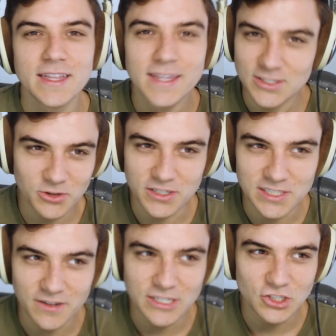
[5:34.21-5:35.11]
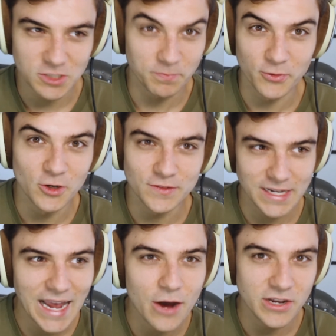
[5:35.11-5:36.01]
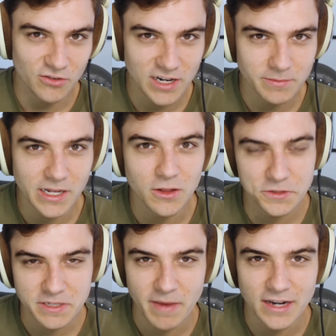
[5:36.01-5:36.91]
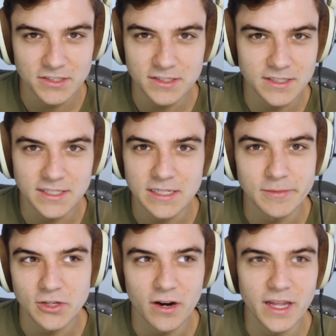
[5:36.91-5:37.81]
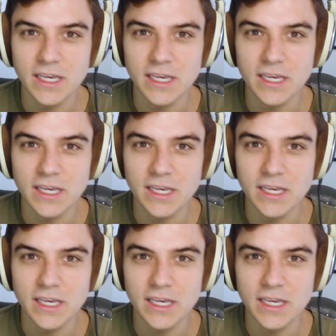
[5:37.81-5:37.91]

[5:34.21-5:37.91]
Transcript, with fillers: this sort of series just proves like how incredibly closely matched these teams are.